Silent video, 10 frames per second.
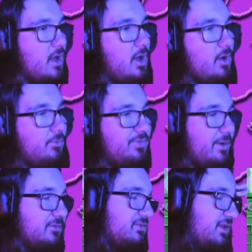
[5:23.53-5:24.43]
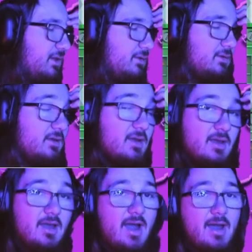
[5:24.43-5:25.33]
Oh, that was it.
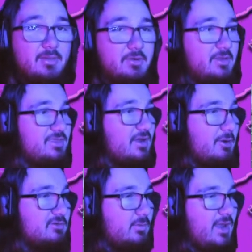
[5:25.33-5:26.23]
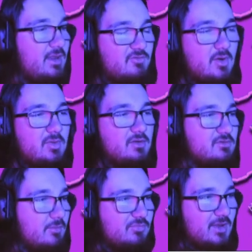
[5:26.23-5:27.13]
I literally thought I was waiting for him to do
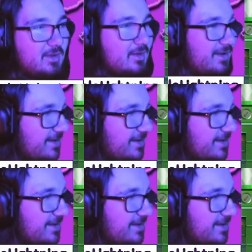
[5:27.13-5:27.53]
something.